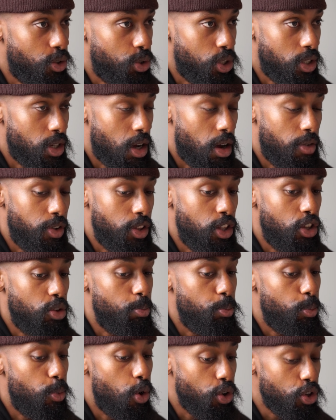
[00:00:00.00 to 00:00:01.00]
yourself and the
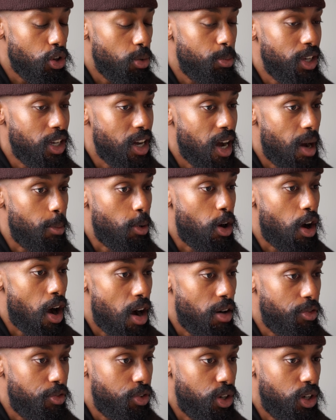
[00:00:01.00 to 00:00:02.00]
more you become
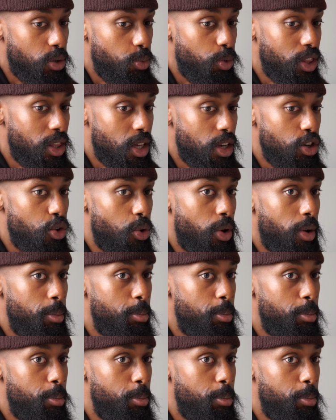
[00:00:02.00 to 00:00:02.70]
confident within your